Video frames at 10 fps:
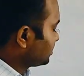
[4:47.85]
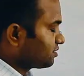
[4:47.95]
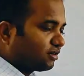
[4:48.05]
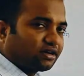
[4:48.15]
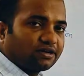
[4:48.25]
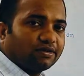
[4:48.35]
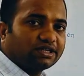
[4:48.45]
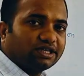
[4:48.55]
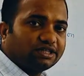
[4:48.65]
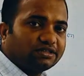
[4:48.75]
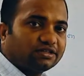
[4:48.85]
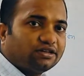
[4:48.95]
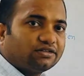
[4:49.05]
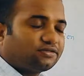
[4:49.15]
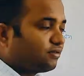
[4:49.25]
these calculations.
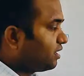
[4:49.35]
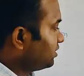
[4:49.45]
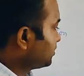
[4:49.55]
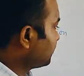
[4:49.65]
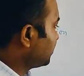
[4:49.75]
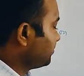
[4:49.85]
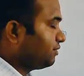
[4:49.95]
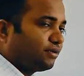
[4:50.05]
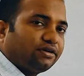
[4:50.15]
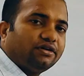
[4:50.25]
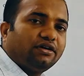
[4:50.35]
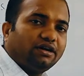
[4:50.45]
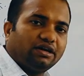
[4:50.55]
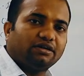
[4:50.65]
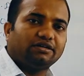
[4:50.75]
So, and this will give your
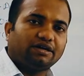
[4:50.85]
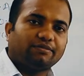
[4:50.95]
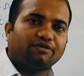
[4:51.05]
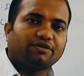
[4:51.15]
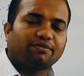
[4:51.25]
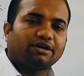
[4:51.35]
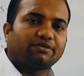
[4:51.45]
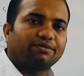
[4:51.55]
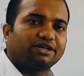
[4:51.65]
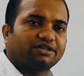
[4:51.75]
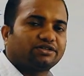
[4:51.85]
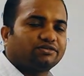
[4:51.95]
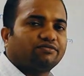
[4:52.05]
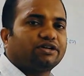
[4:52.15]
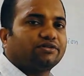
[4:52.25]
amount of
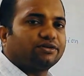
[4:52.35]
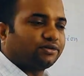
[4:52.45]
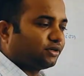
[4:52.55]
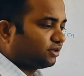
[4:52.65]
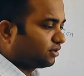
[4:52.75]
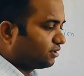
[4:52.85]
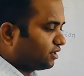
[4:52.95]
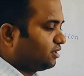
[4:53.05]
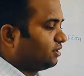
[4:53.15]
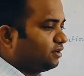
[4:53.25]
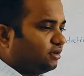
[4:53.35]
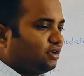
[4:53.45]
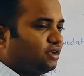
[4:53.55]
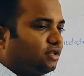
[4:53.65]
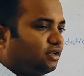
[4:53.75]
accommodations what you are doing, right?
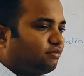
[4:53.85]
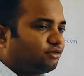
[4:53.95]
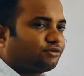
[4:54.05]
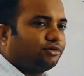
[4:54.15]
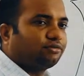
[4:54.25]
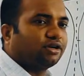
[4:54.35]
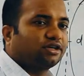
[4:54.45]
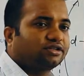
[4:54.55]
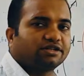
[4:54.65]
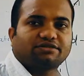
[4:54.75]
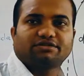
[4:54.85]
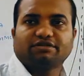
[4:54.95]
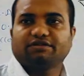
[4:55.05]
Let me show you glasses,